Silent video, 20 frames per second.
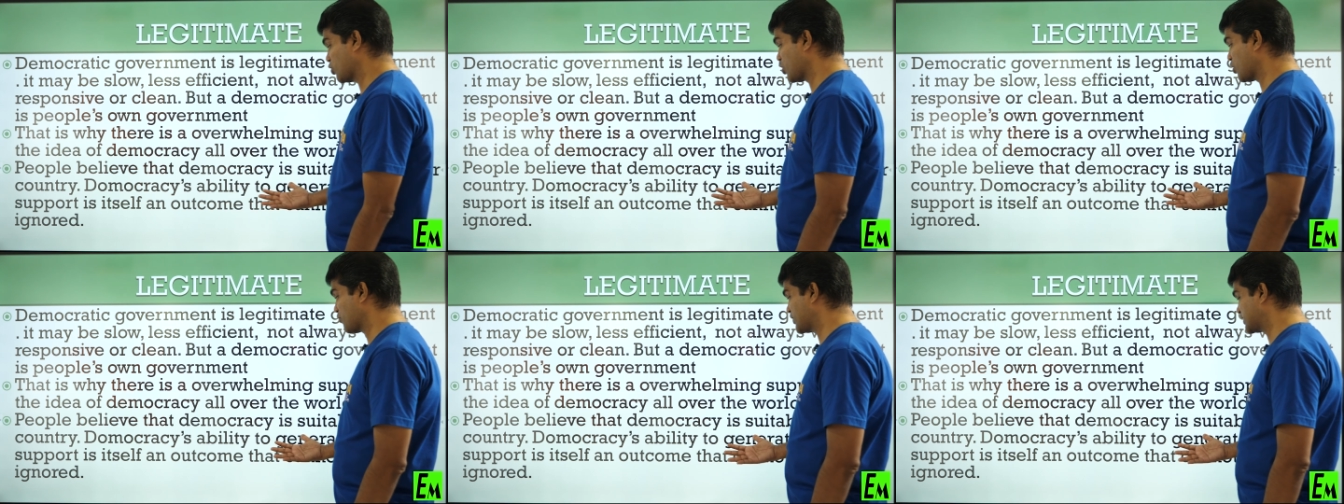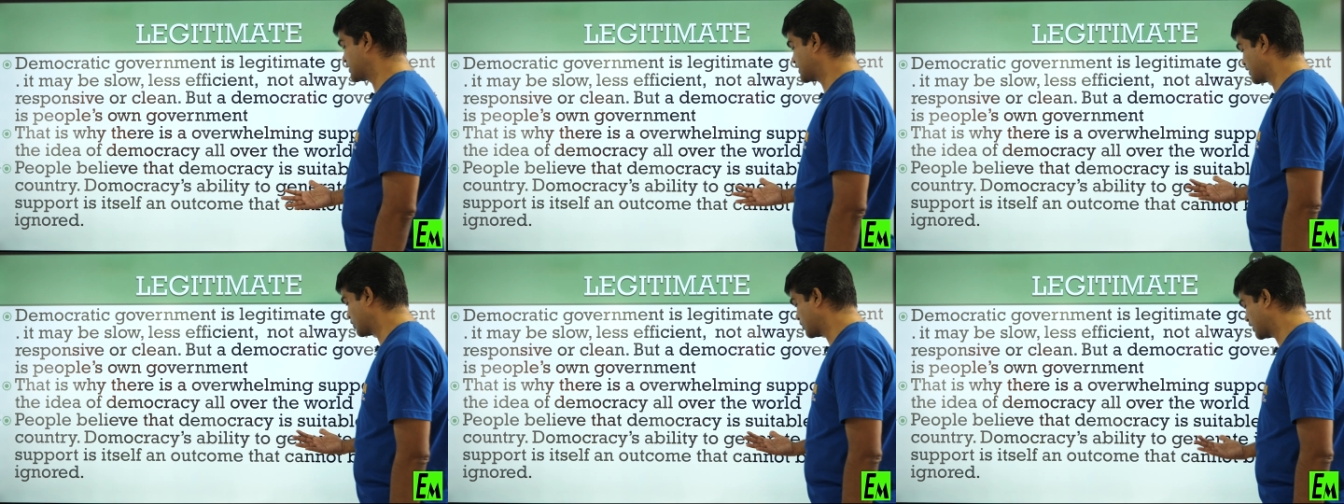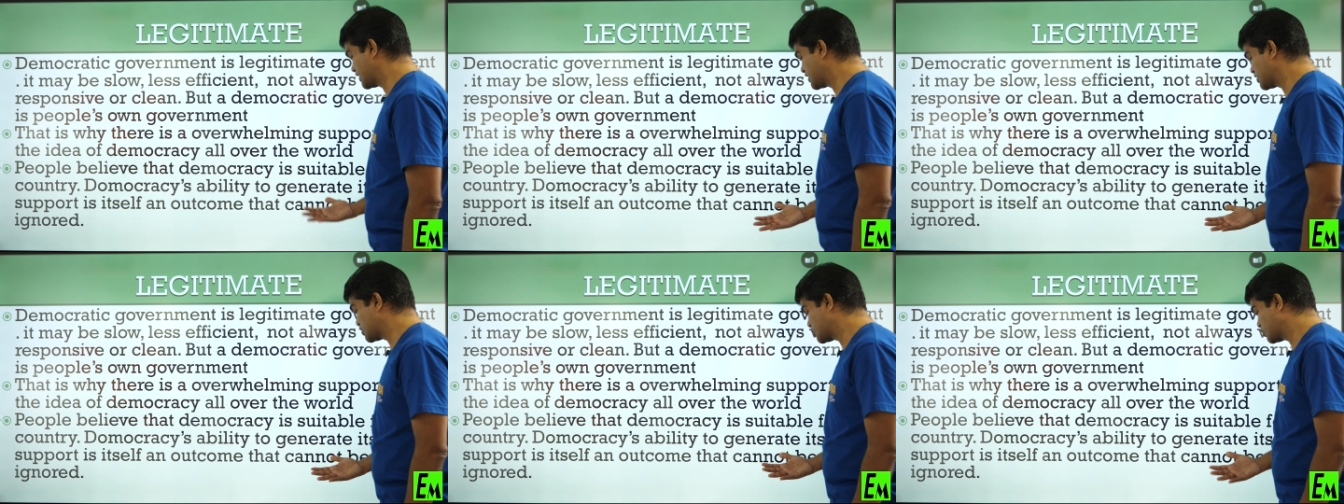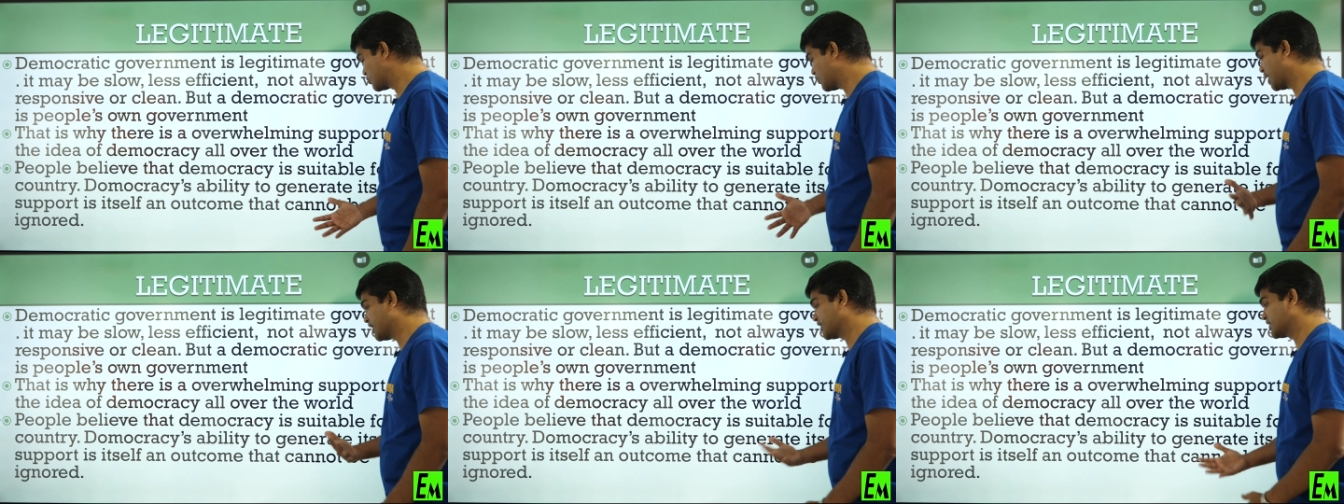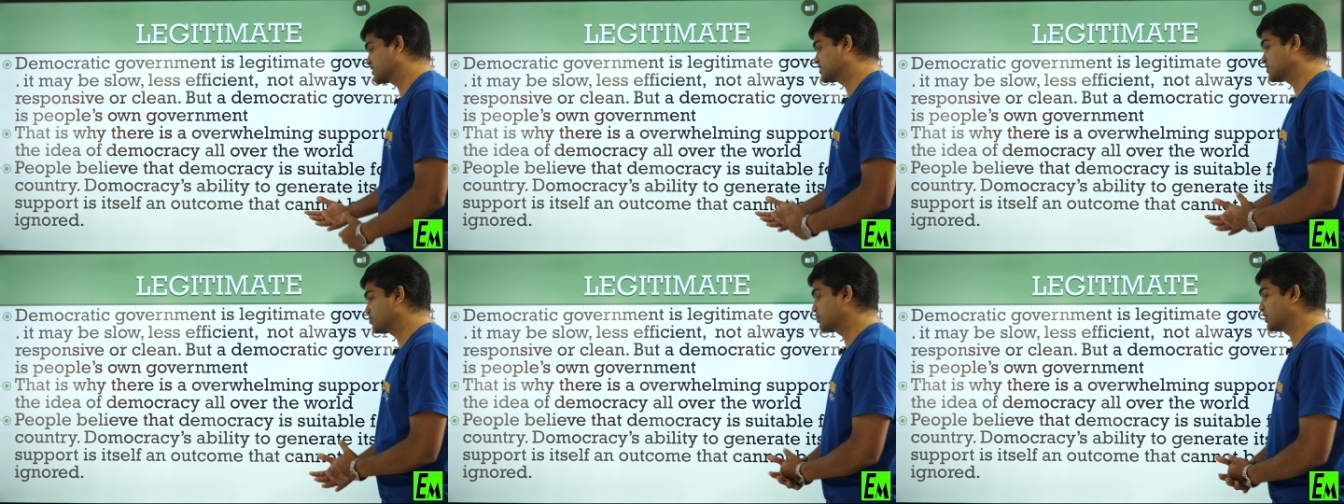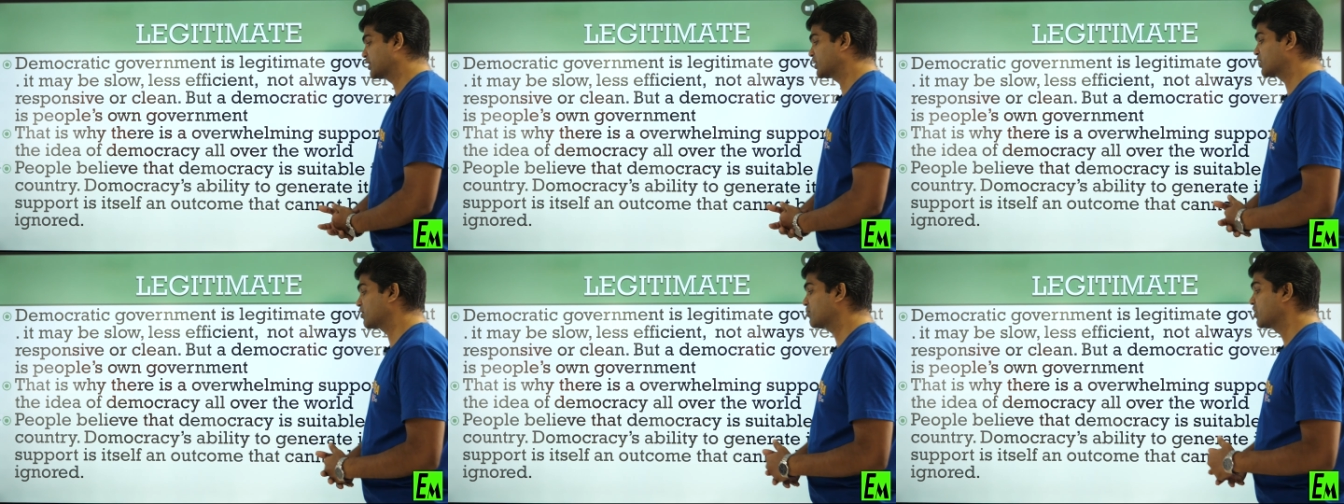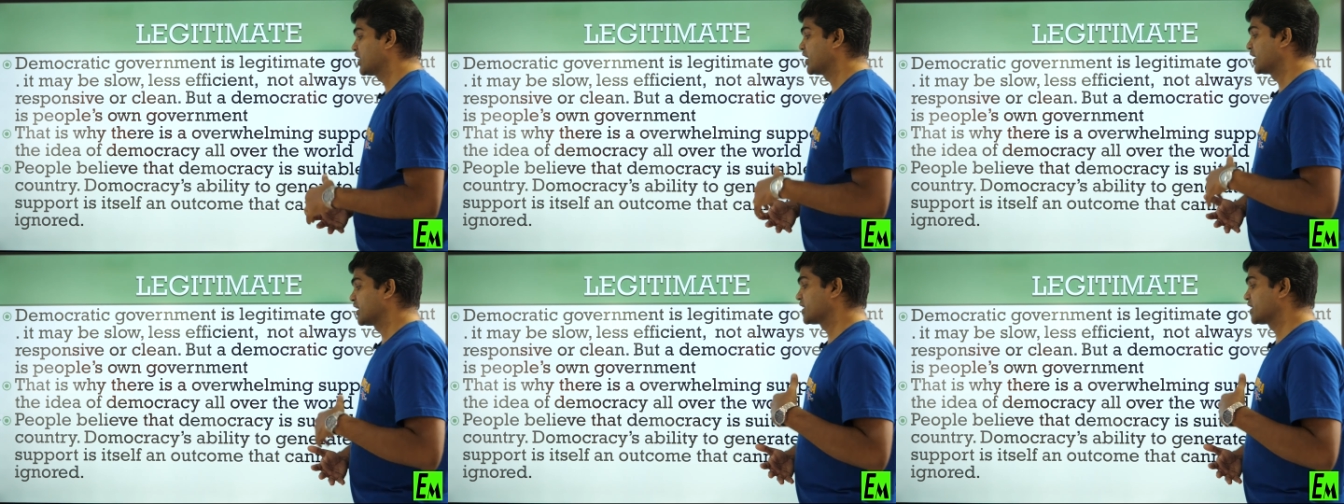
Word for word: know whether you understood what is the meaning of